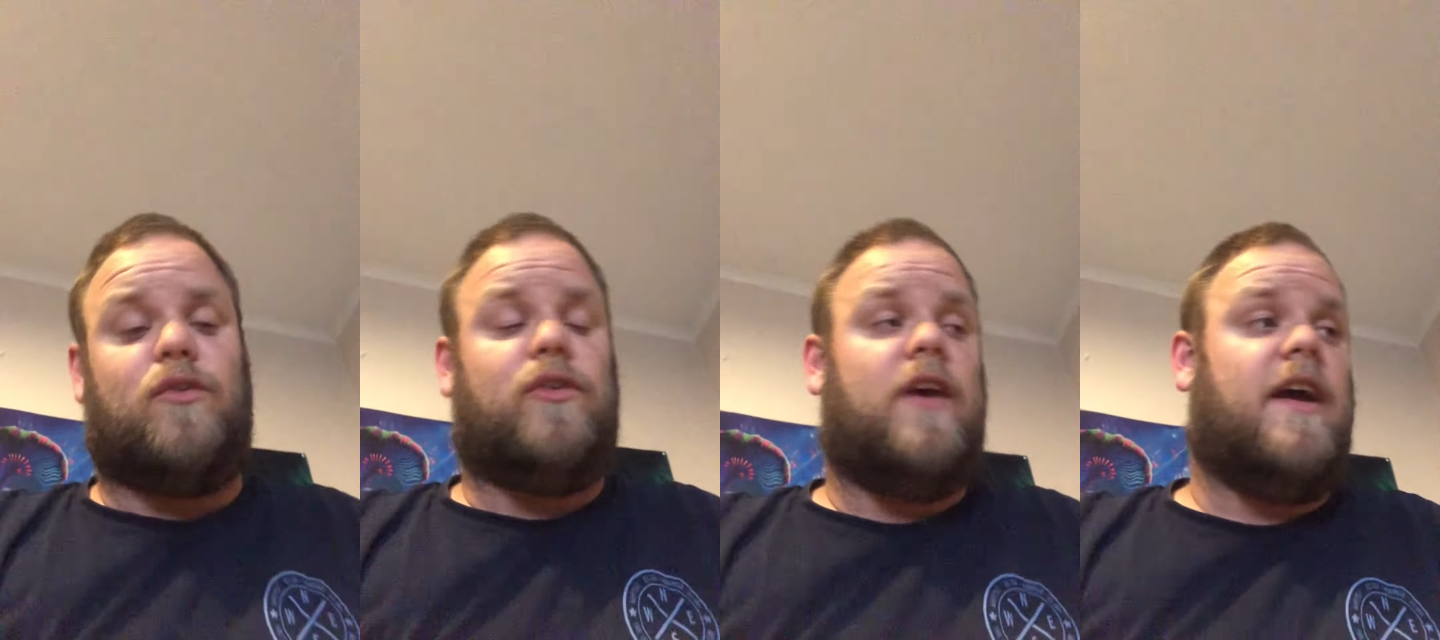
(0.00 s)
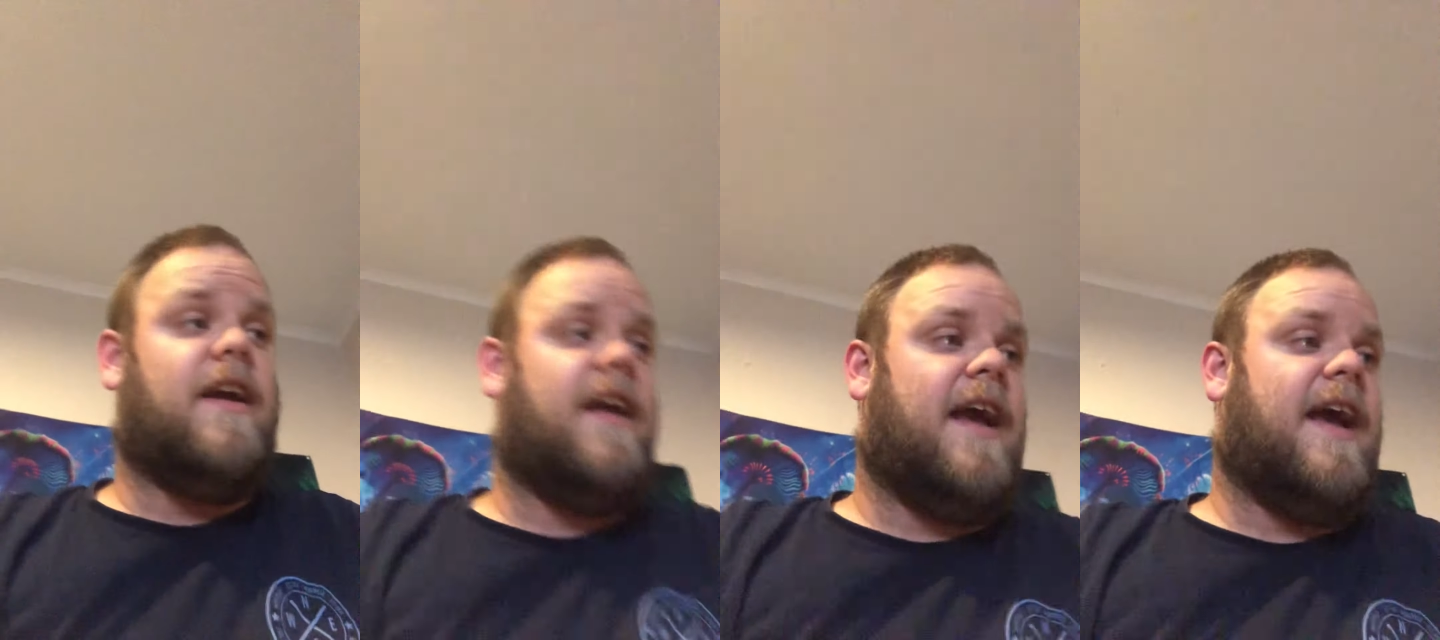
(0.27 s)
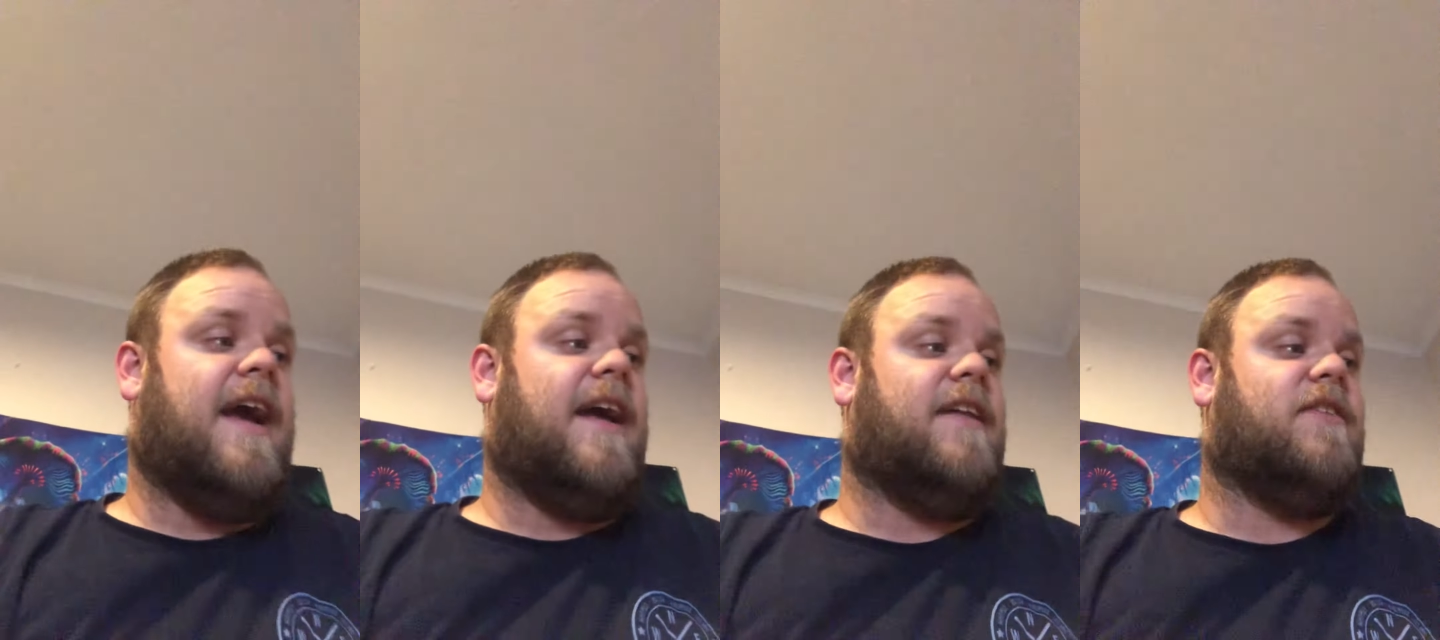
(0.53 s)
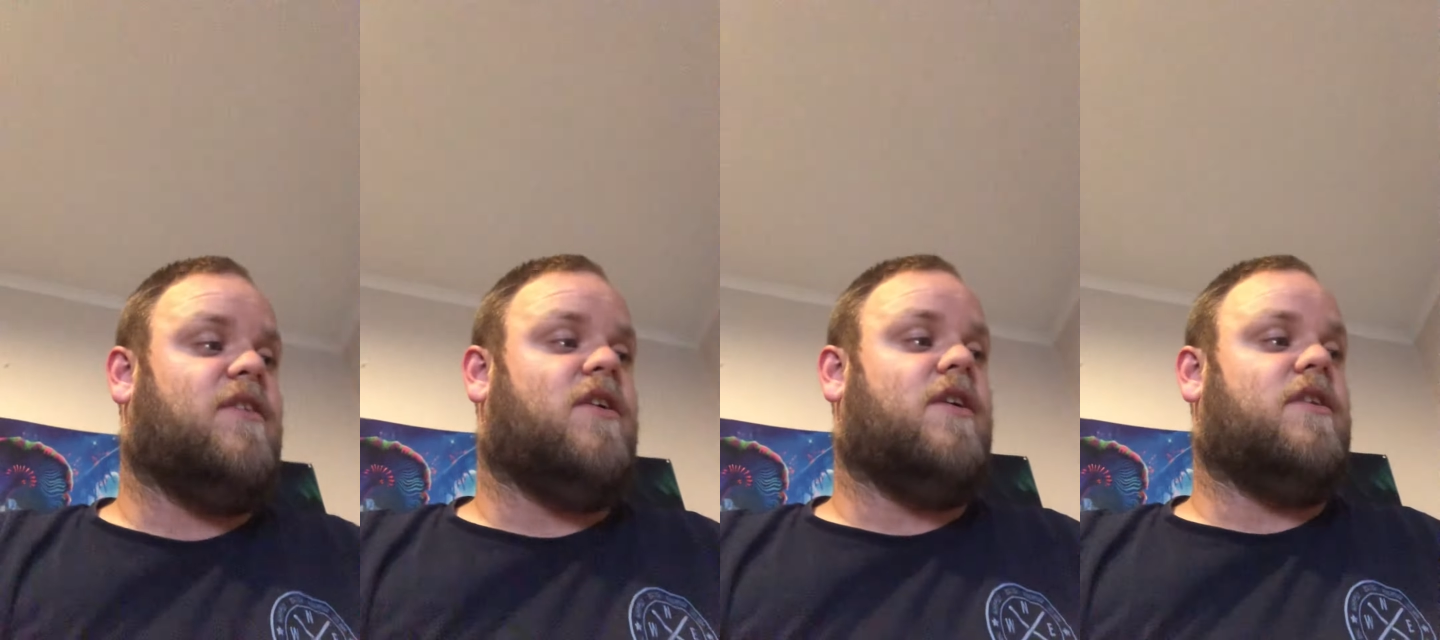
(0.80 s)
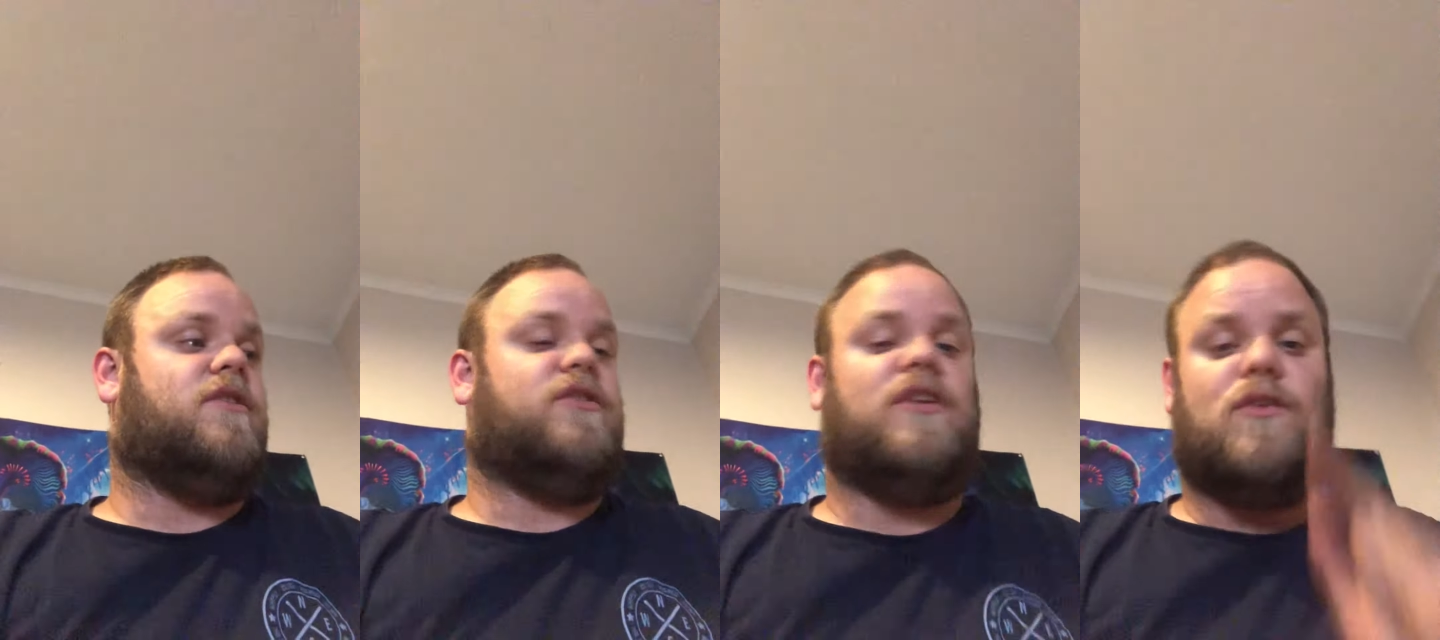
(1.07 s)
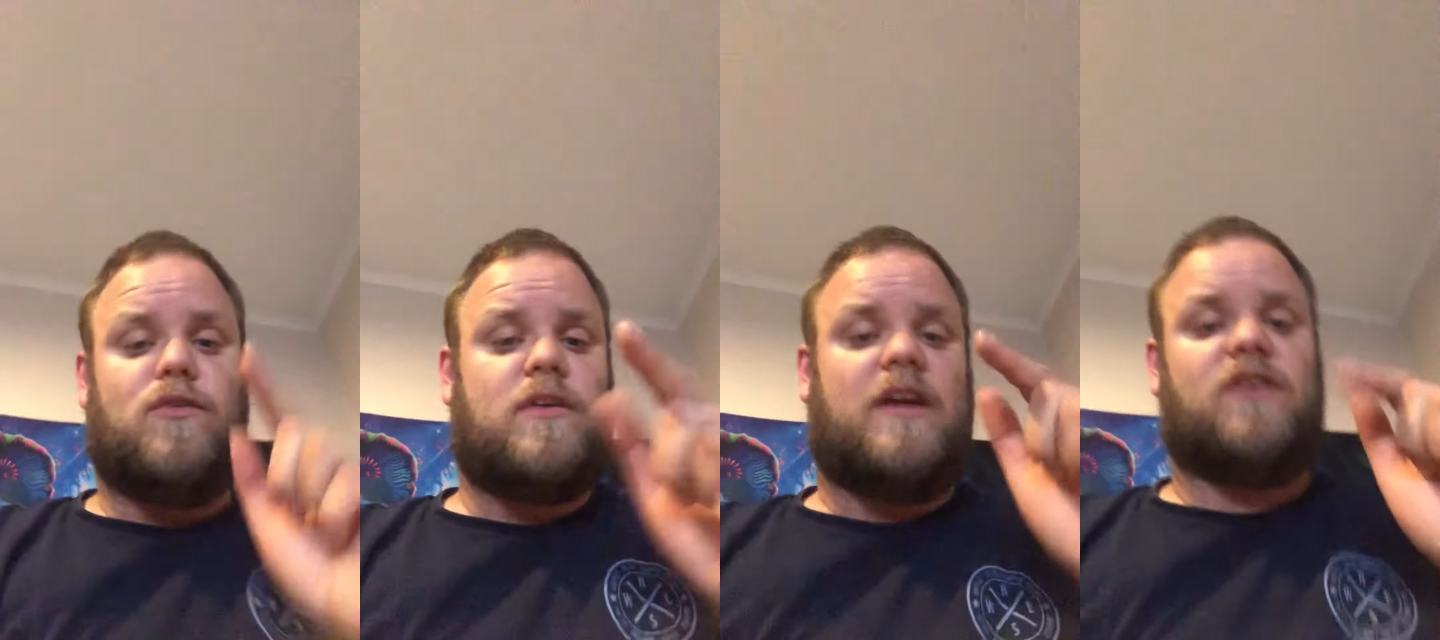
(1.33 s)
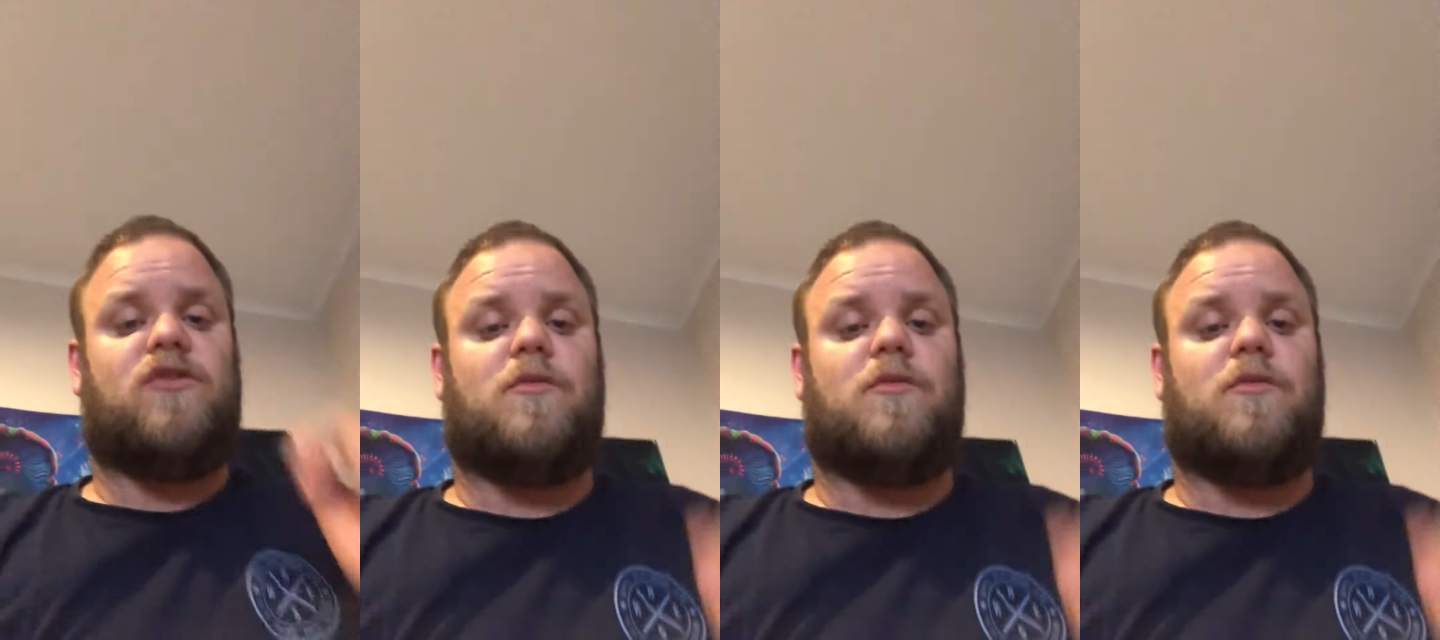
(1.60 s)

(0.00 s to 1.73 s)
say, and uh, see you guys